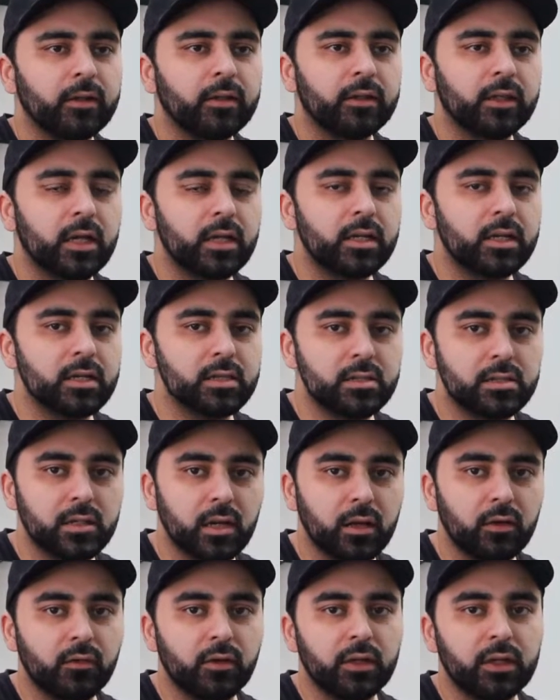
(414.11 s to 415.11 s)
they're
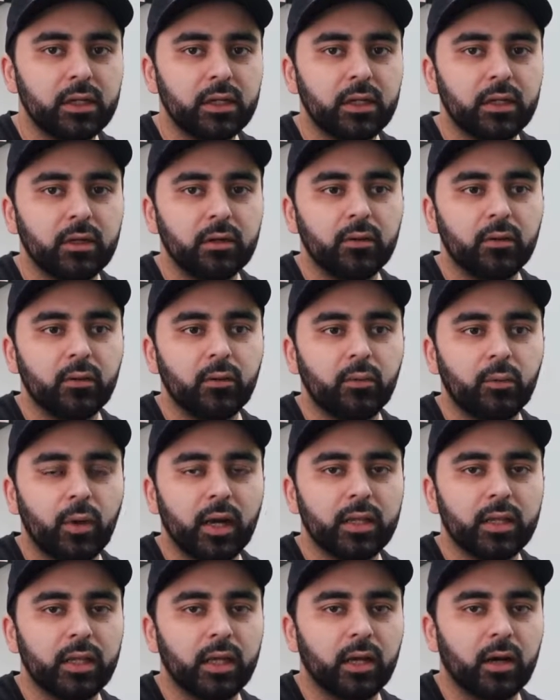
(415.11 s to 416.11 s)
deservedly
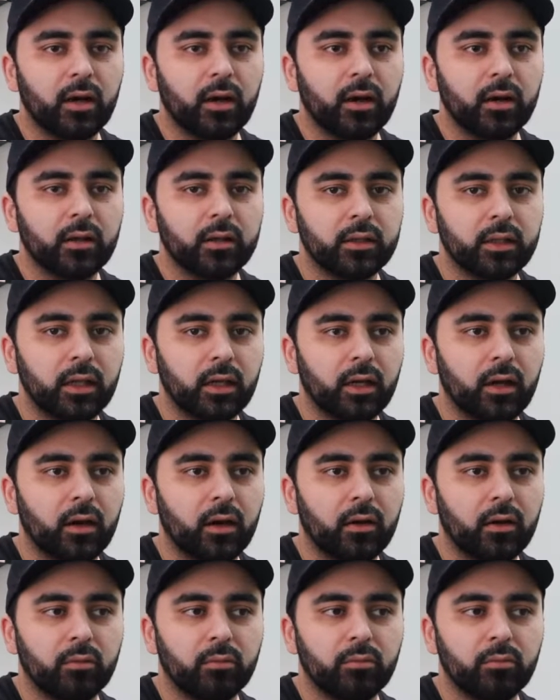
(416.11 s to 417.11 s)
where they are. They
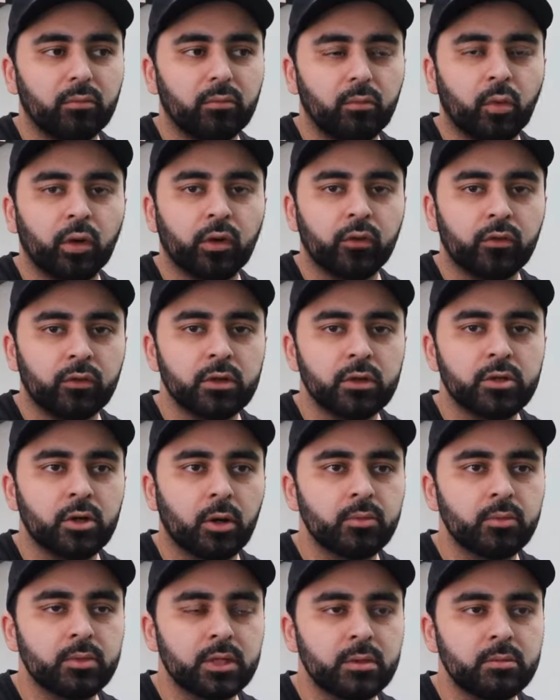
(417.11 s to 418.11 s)
are one of the
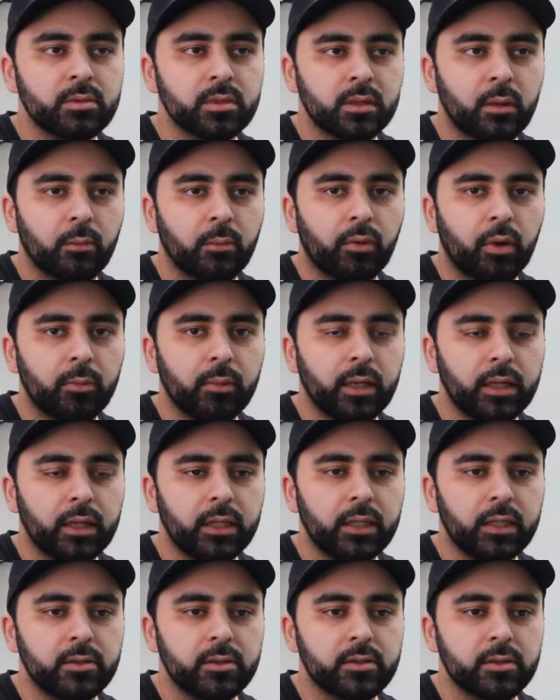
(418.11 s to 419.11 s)
top teams in the Premier
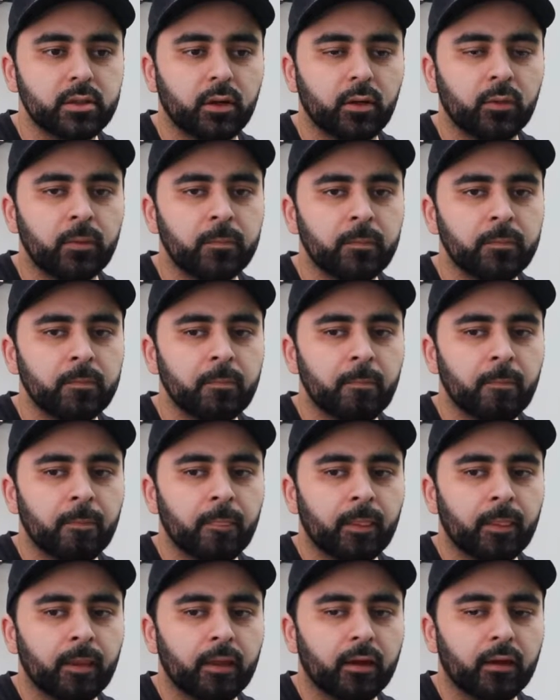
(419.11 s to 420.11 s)
League. So
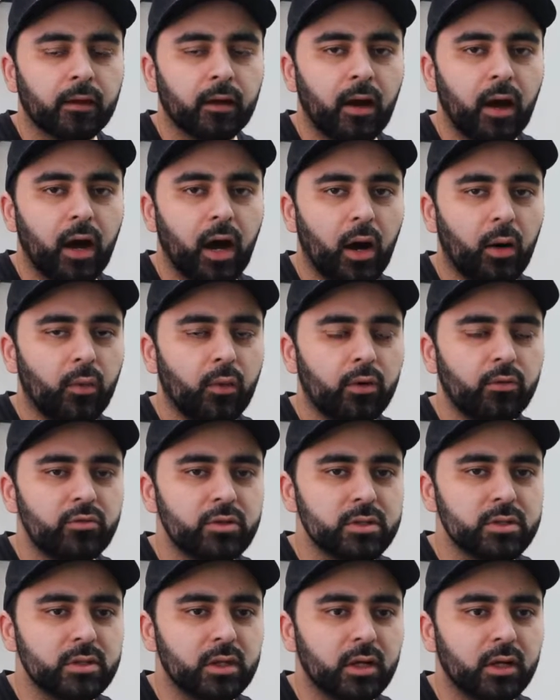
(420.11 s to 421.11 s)
our
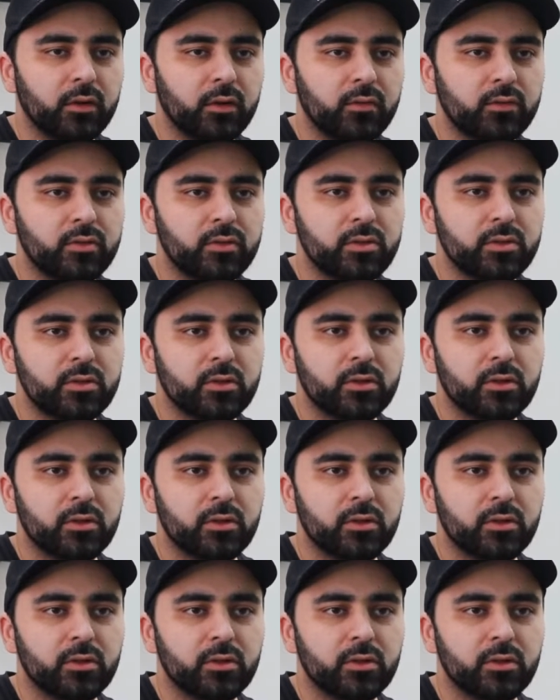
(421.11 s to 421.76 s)
reserves